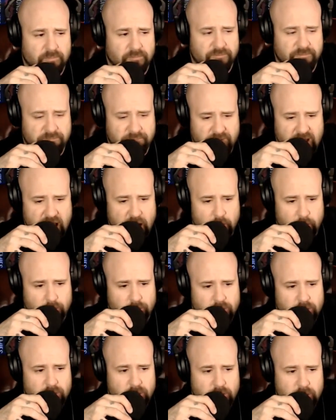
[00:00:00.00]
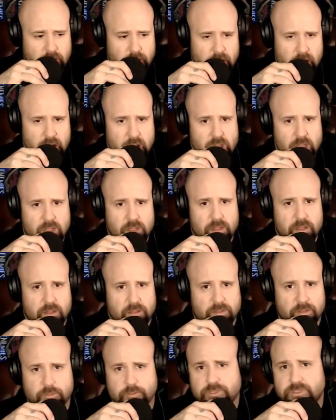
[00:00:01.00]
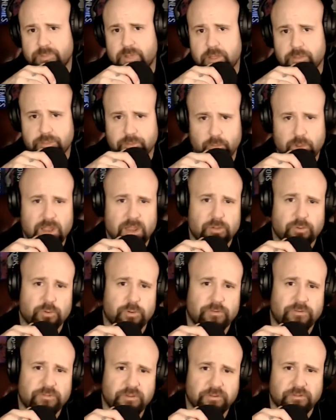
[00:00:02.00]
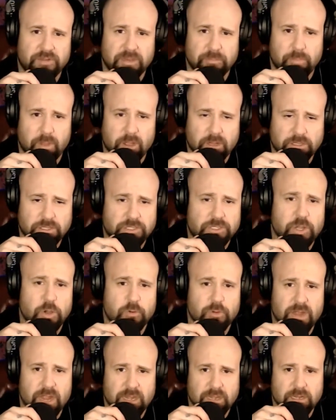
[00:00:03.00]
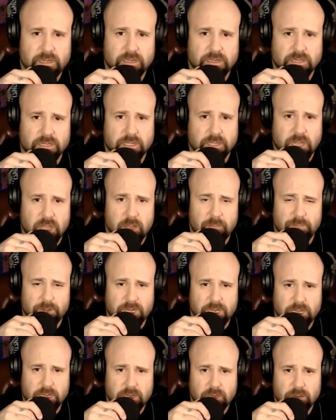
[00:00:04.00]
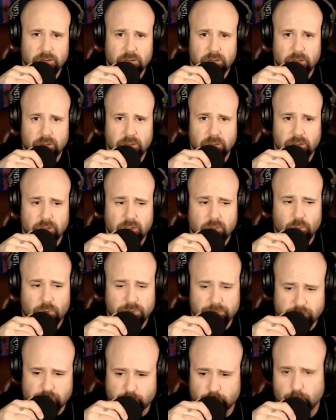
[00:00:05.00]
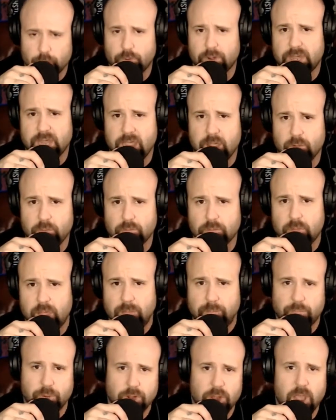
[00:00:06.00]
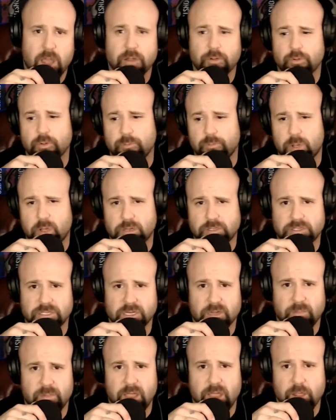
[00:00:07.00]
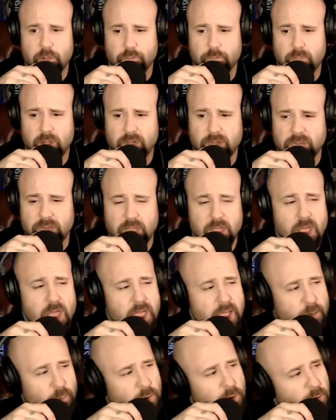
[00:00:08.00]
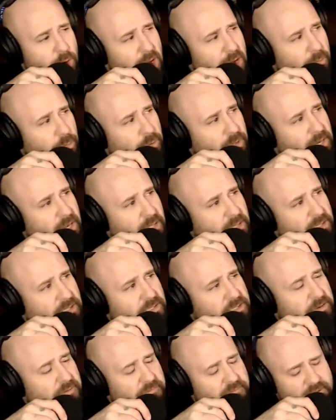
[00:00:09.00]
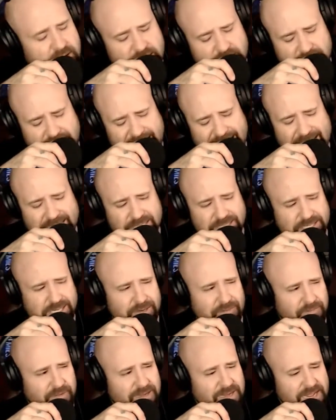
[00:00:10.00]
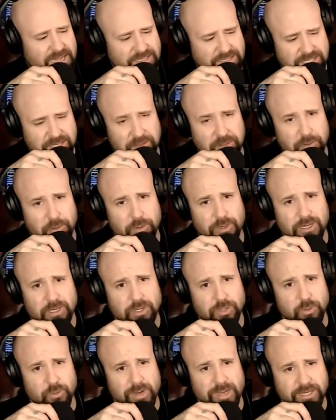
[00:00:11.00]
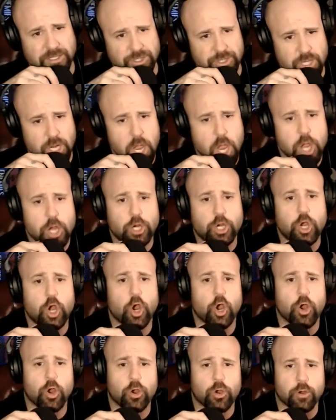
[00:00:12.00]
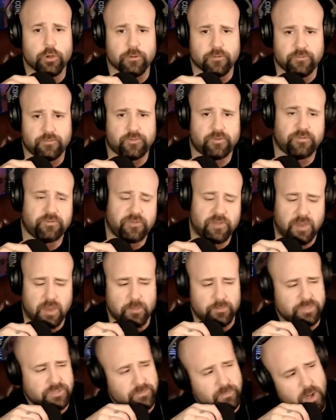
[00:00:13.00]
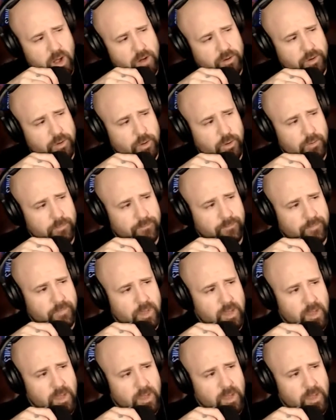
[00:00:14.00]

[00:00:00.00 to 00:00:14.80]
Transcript: found there was about $350 donated to the company. We drew it out. I put $100 into my own money, and we were able to get this fantastic 32-inch curved Philips monitor.